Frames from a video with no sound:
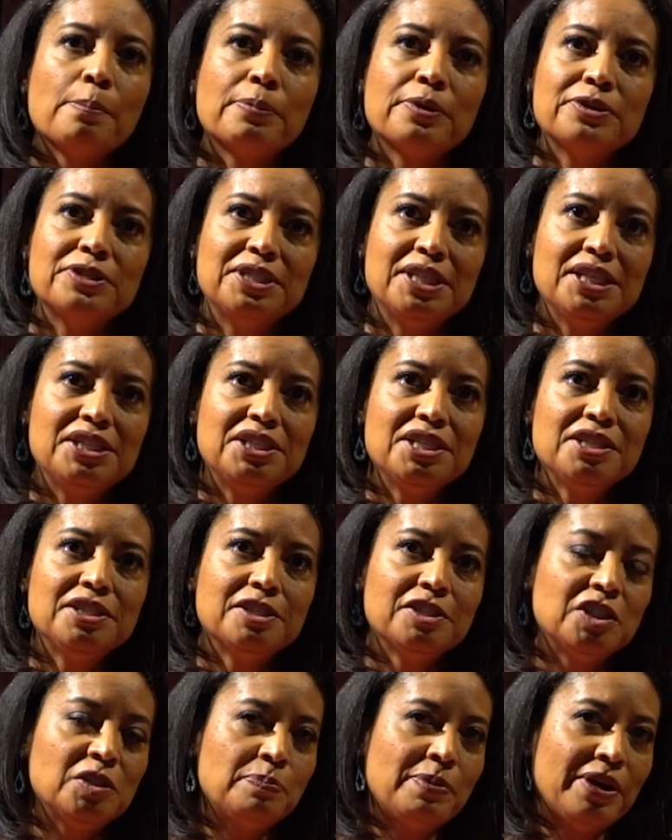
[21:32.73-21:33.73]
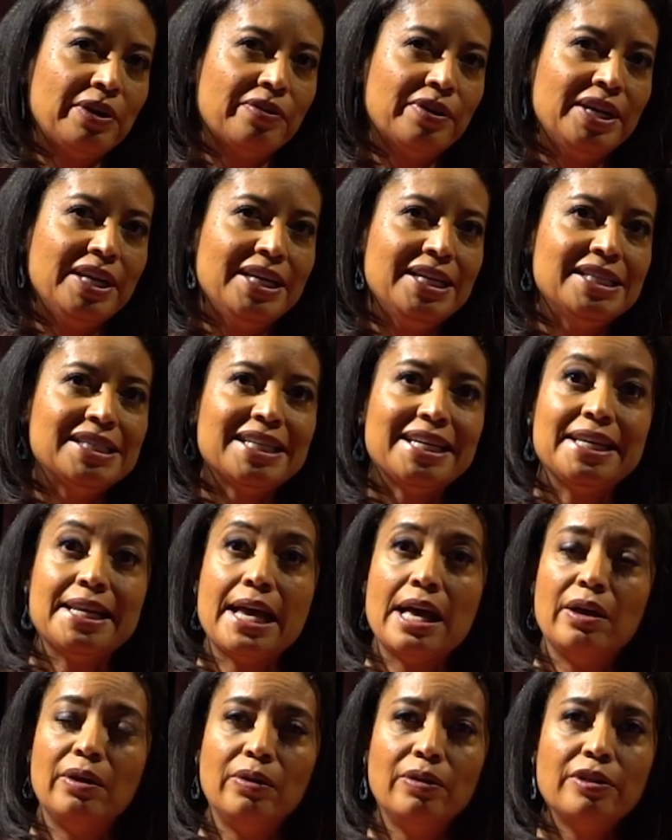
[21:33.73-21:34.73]
Persistent disparities in
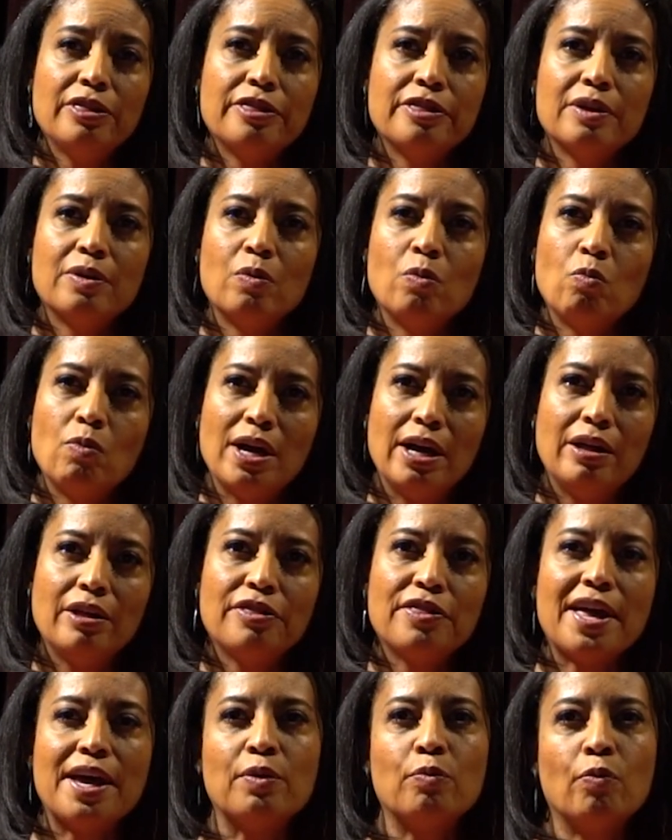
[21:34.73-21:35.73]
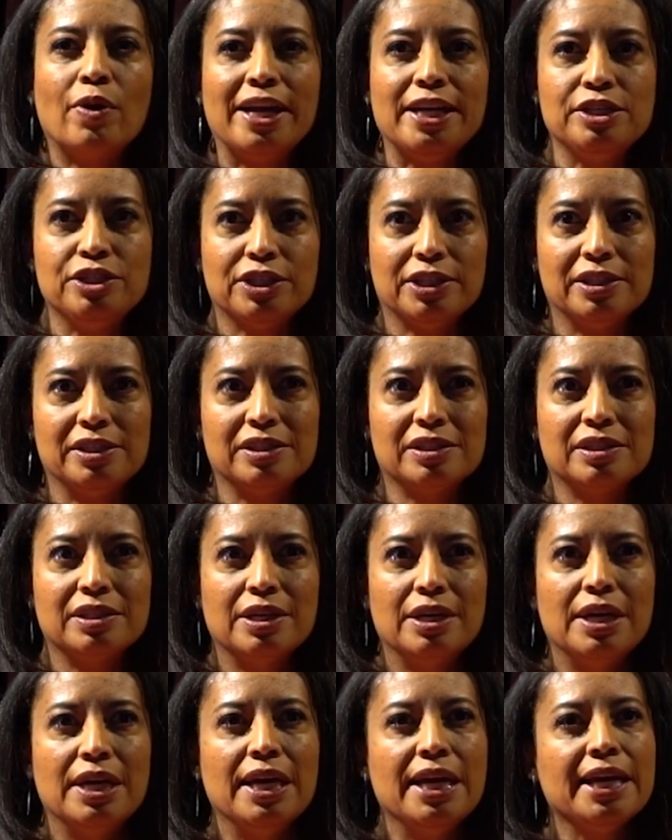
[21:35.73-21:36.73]
health, wealth, and wages
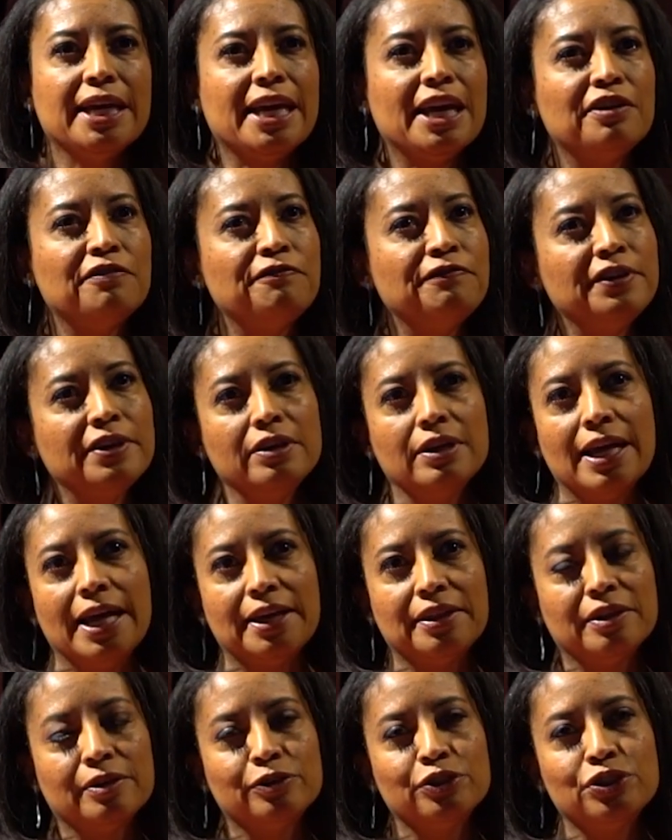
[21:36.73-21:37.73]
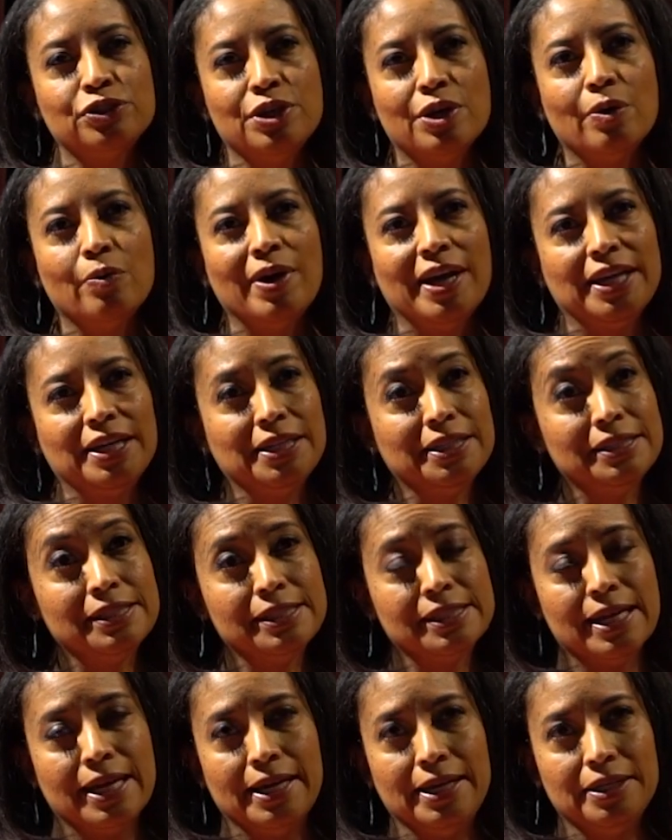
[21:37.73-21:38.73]
can feel like there's no end in
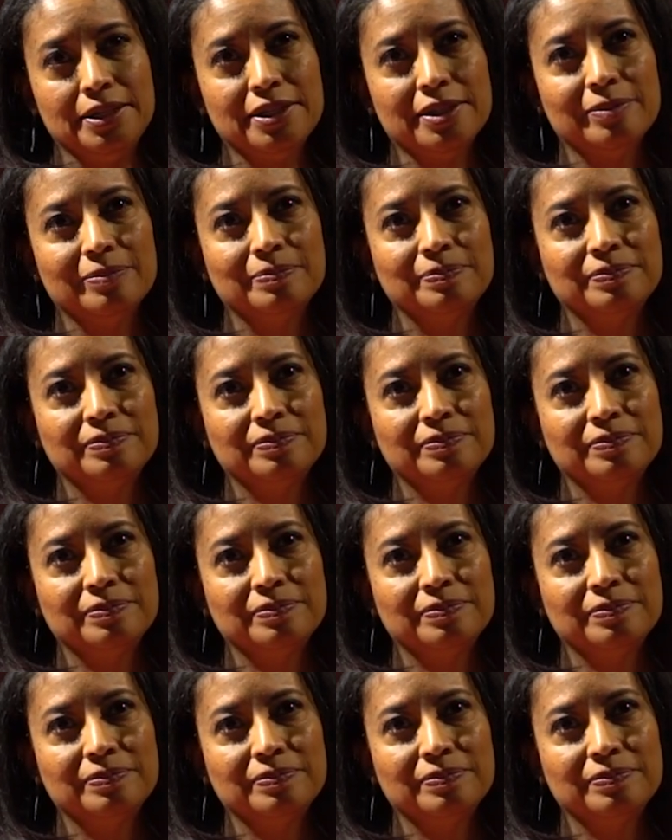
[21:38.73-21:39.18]
sight.